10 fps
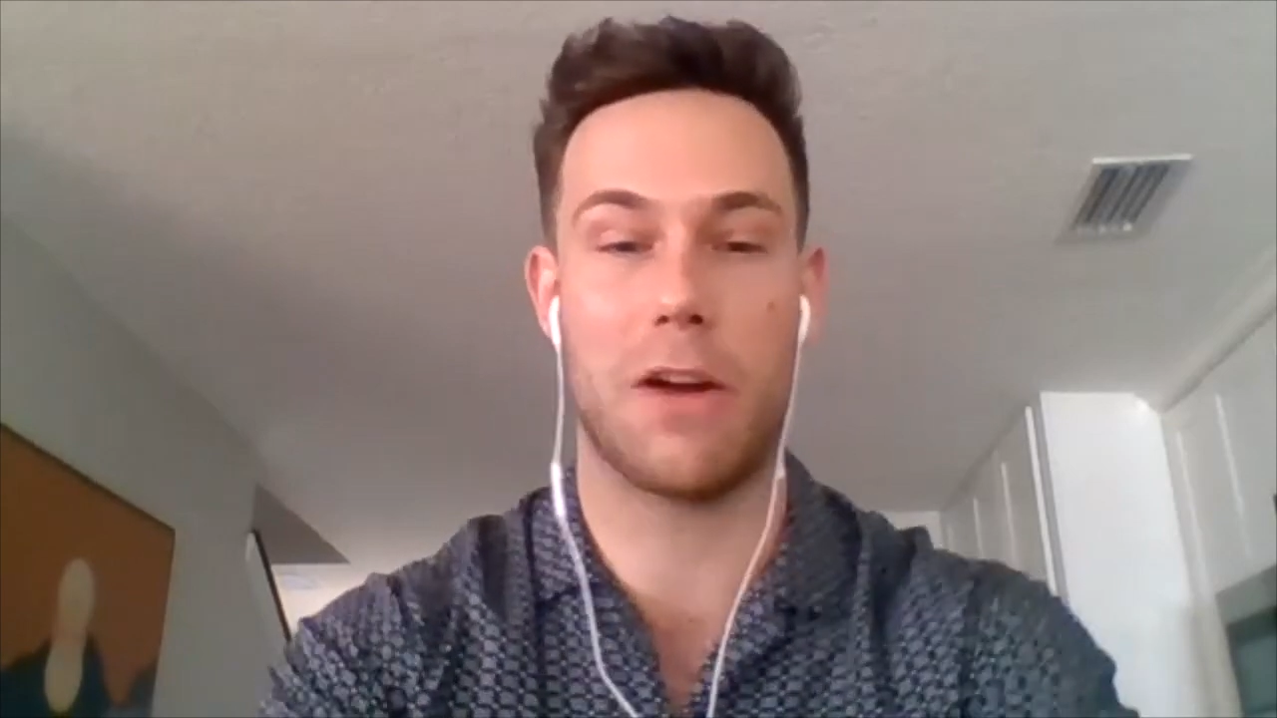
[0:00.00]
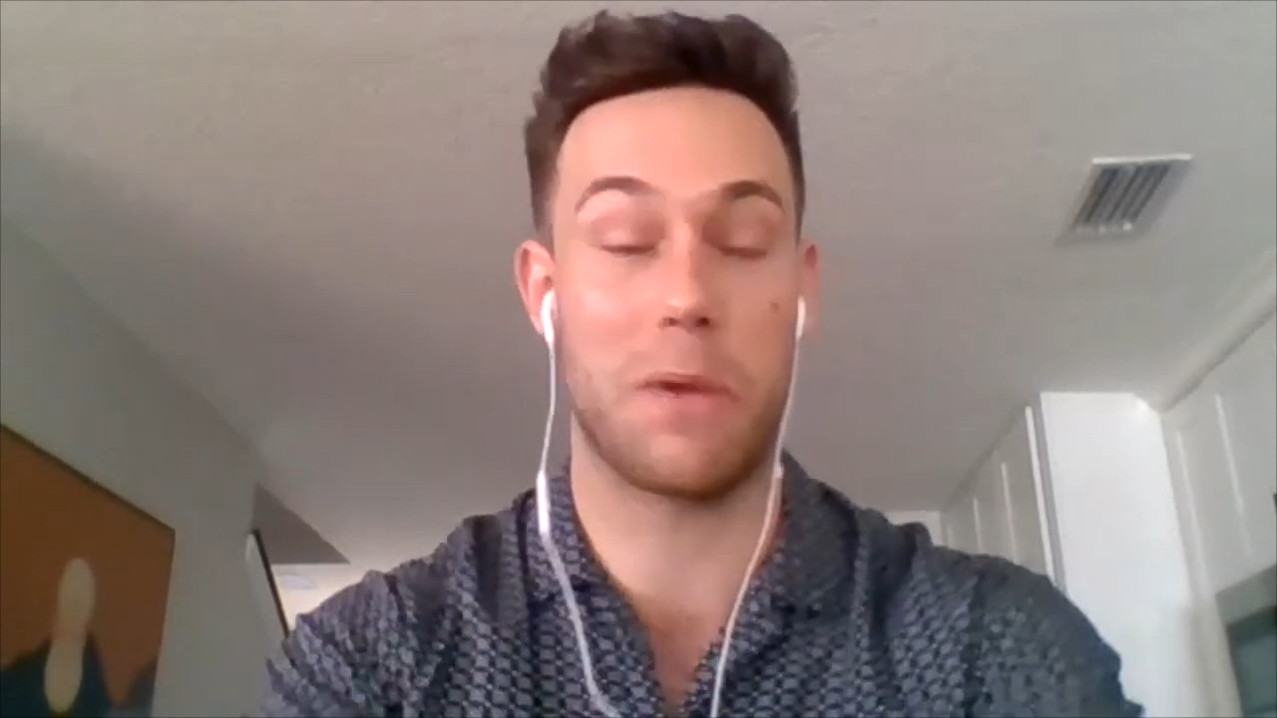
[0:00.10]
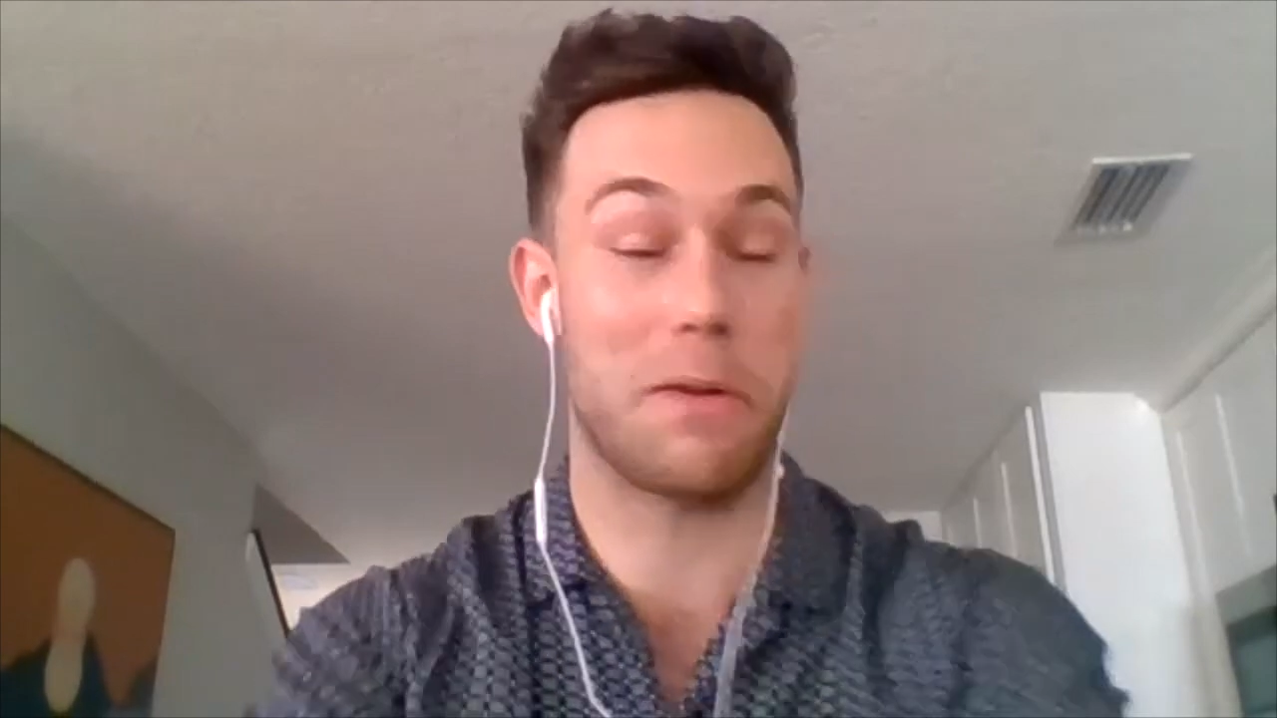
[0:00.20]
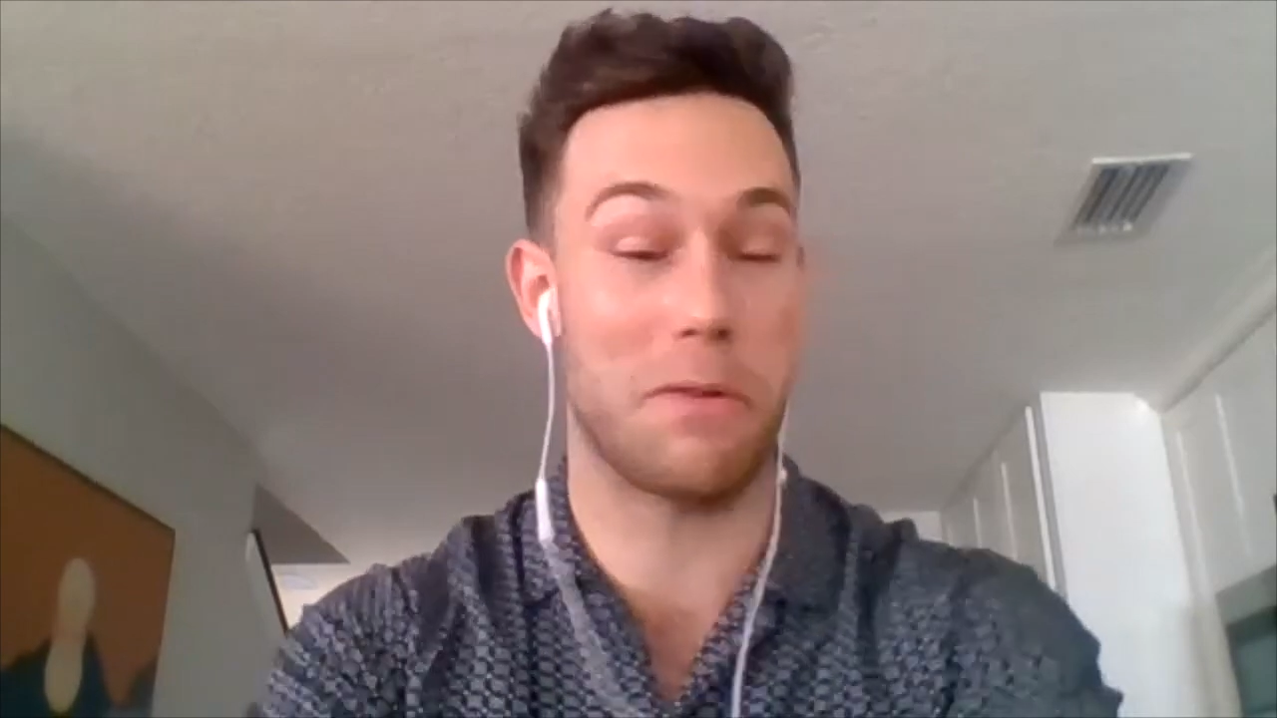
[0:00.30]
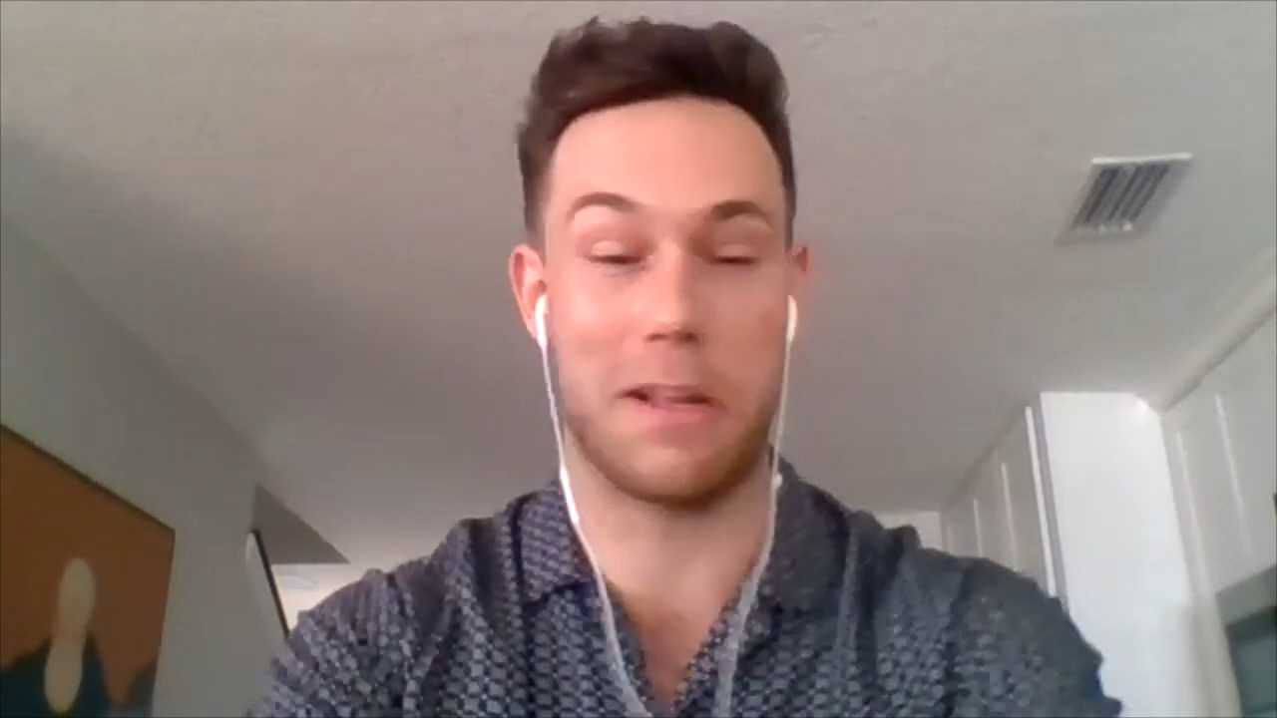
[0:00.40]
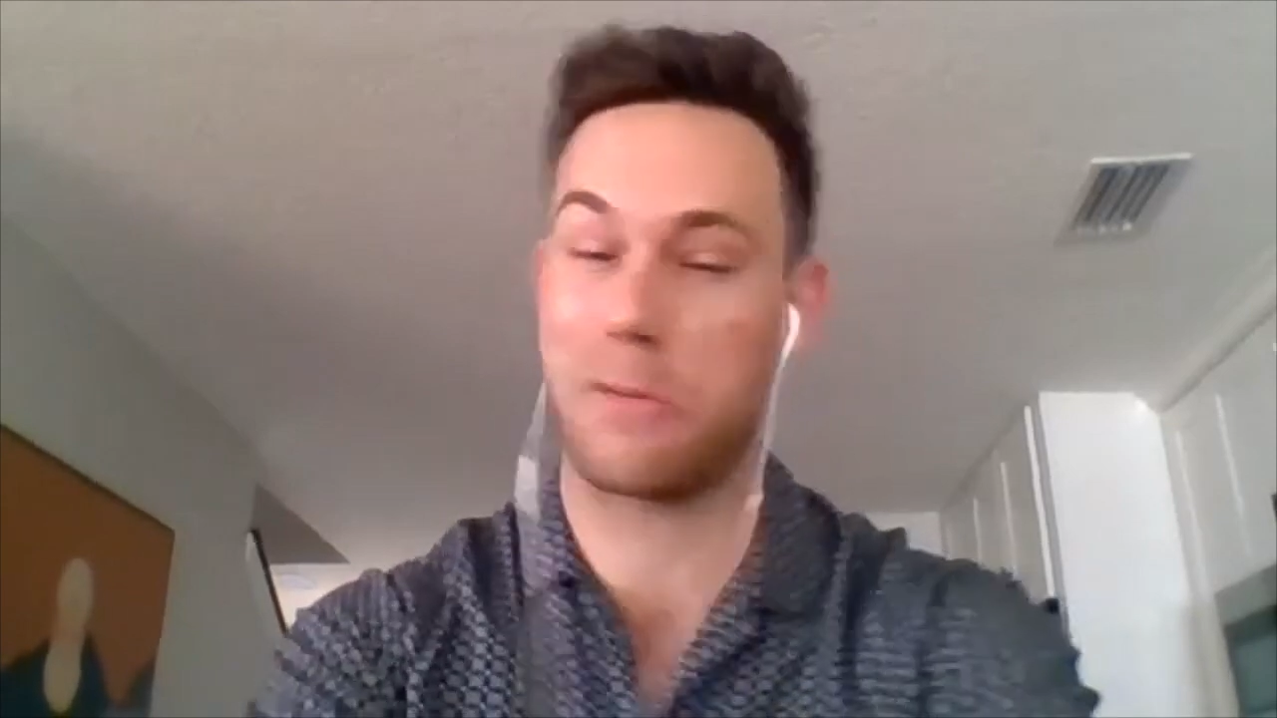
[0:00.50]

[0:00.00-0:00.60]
we'd really